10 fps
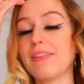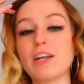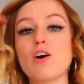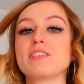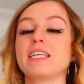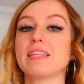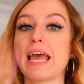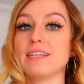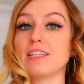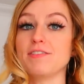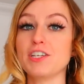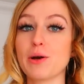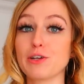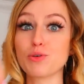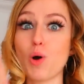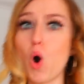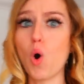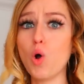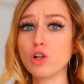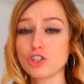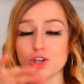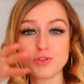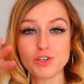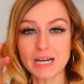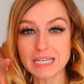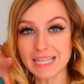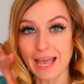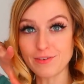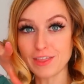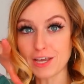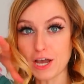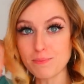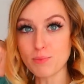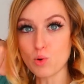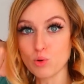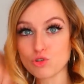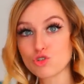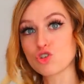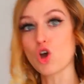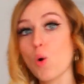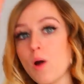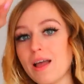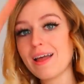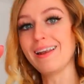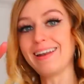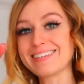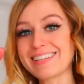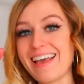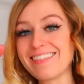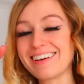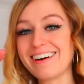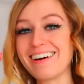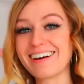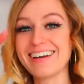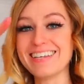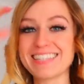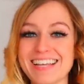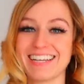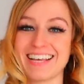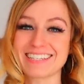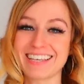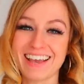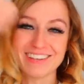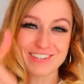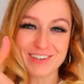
And then obviously at the end of the video, I'll do a haul showing you guys everything I bought. So let's get in the car, guys, and let's get